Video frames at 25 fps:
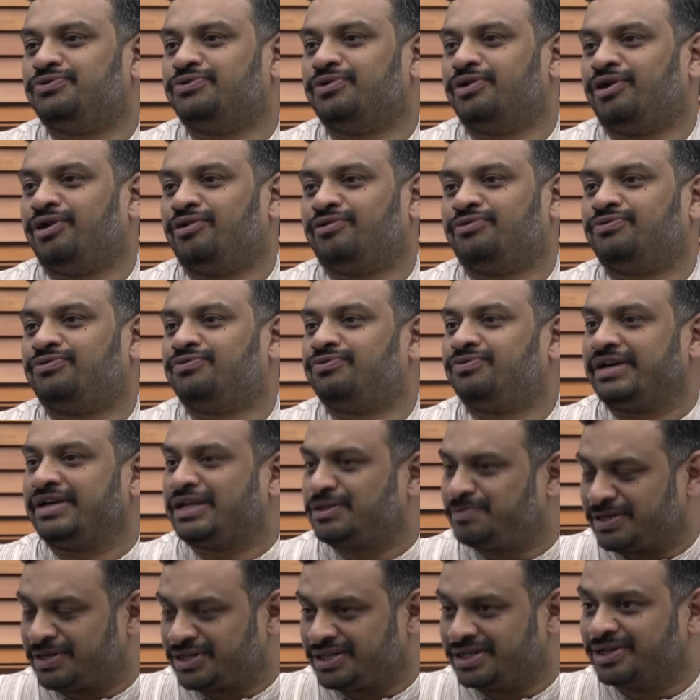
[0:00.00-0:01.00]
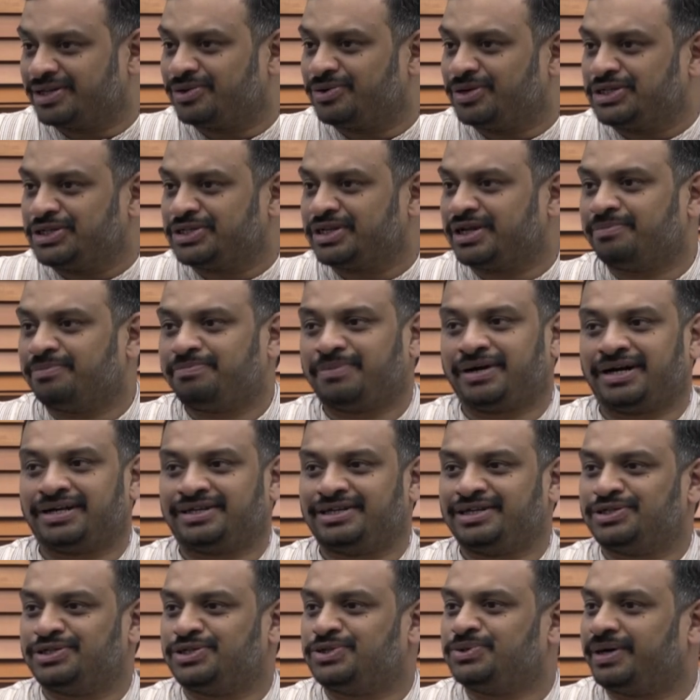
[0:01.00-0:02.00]
of especially the regional
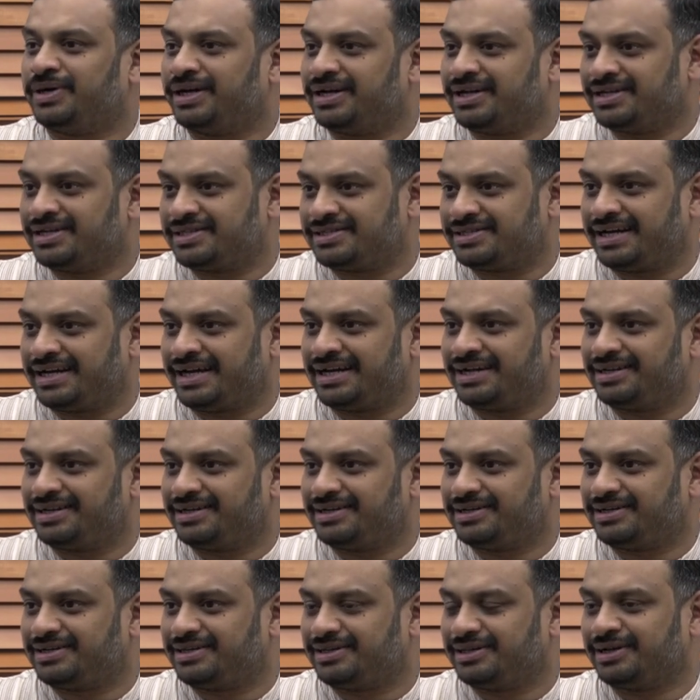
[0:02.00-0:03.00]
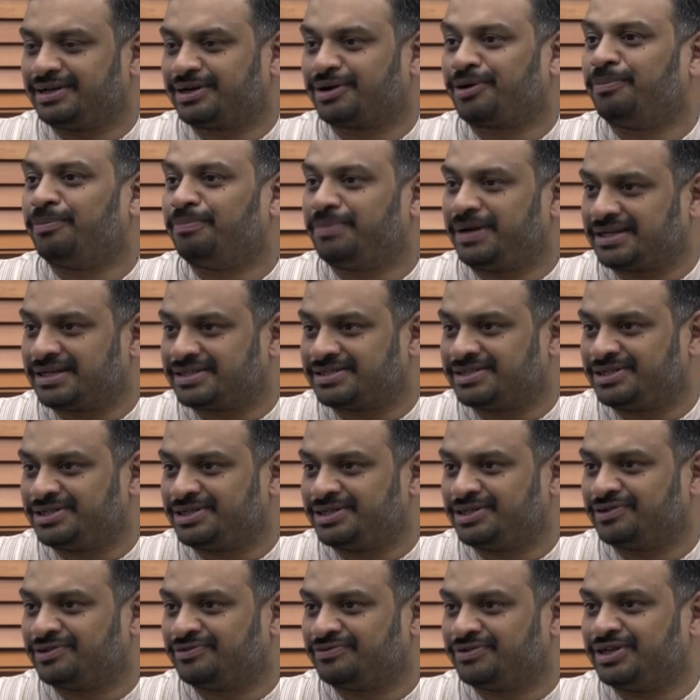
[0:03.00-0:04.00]
parties to understand the
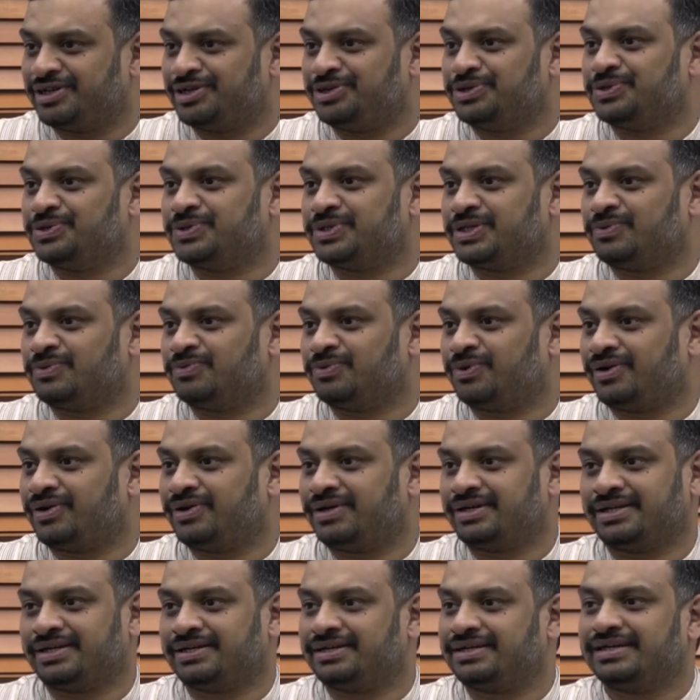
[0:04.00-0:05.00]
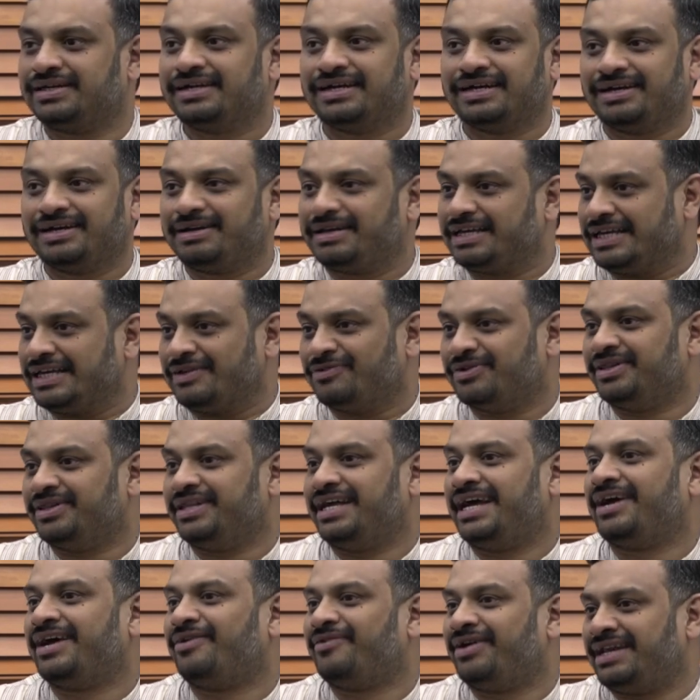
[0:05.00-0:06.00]
complexity of the issues involved, and even
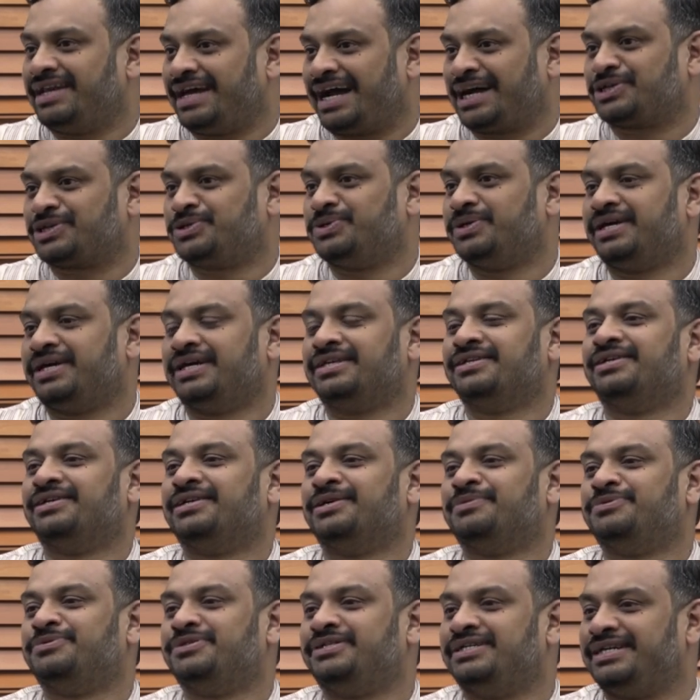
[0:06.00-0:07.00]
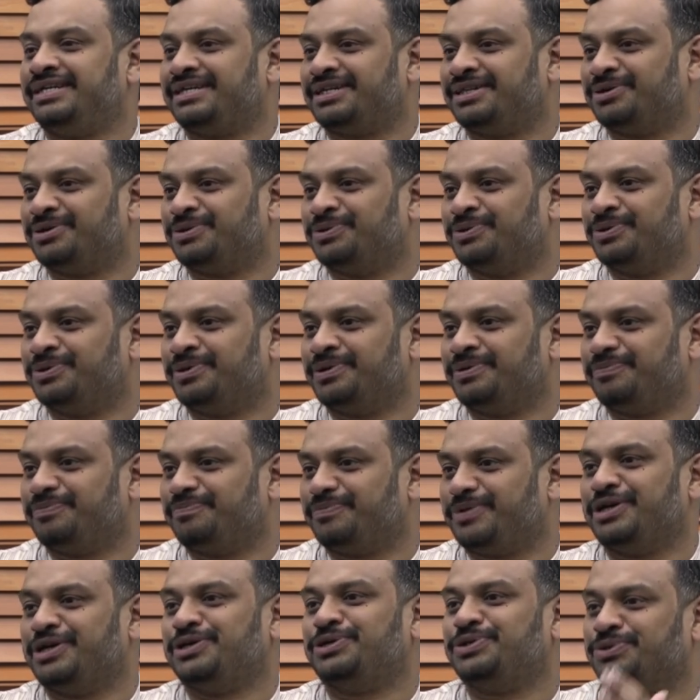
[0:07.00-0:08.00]
they haven't actually ended up seeing the whole
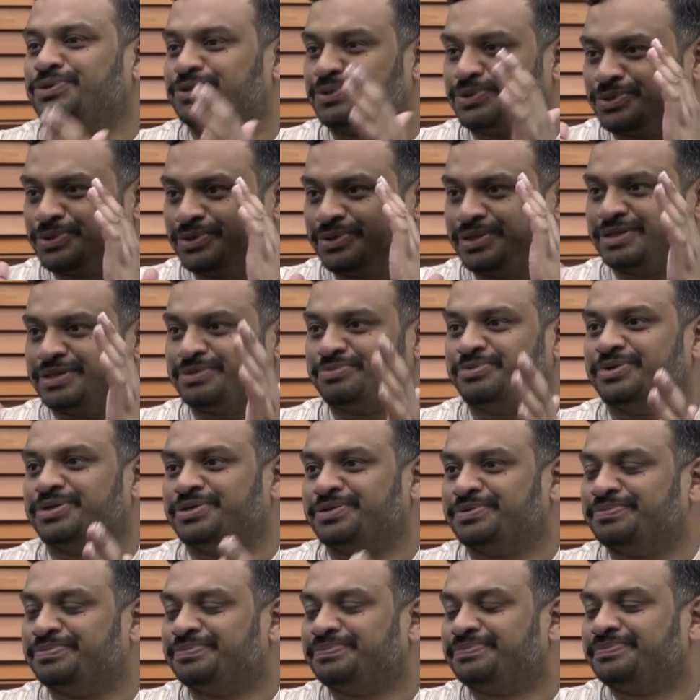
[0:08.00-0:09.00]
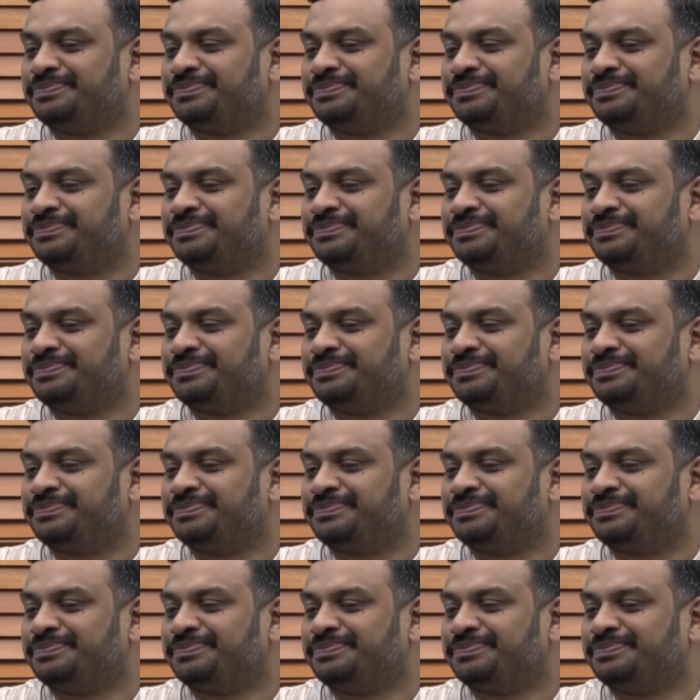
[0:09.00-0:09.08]
issue through this prism?